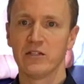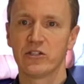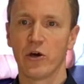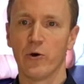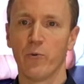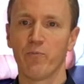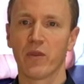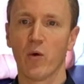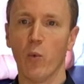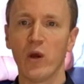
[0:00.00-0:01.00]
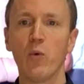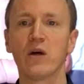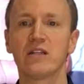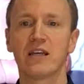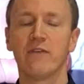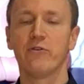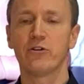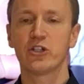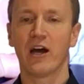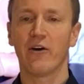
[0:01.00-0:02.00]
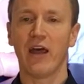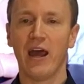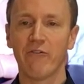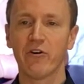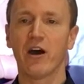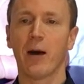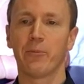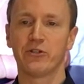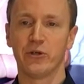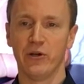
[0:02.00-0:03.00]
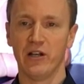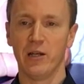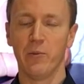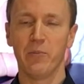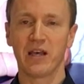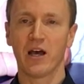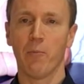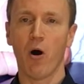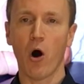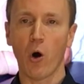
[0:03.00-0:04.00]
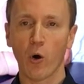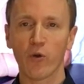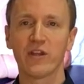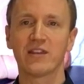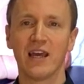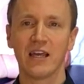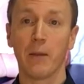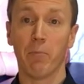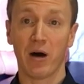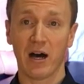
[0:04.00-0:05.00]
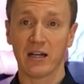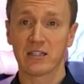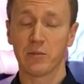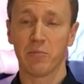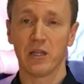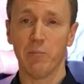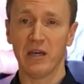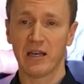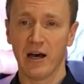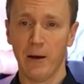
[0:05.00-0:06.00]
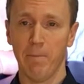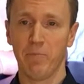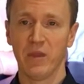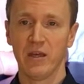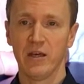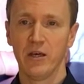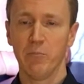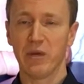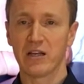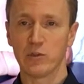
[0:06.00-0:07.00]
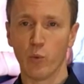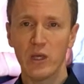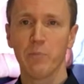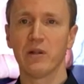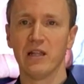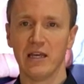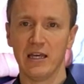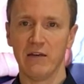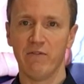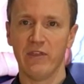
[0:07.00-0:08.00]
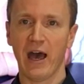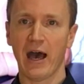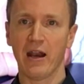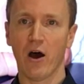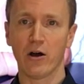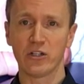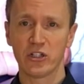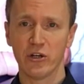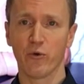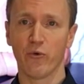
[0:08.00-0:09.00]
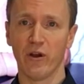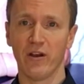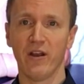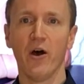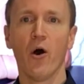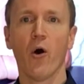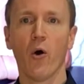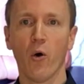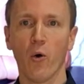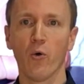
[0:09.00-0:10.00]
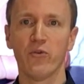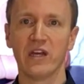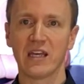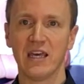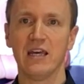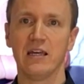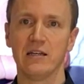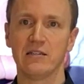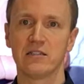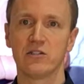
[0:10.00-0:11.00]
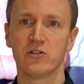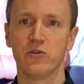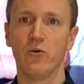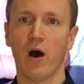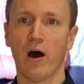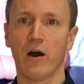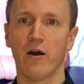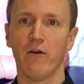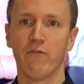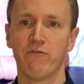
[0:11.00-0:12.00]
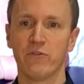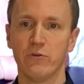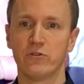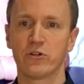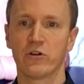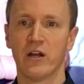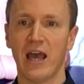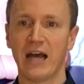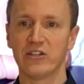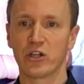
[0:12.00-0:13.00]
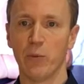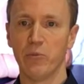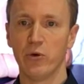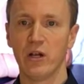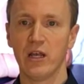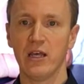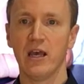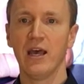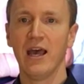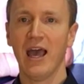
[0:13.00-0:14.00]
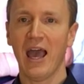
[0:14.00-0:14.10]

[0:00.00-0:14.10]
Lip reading: So we want to give your child every opportunity to become all that they can possibly become, because we believe that our children hold the keys to our future as a community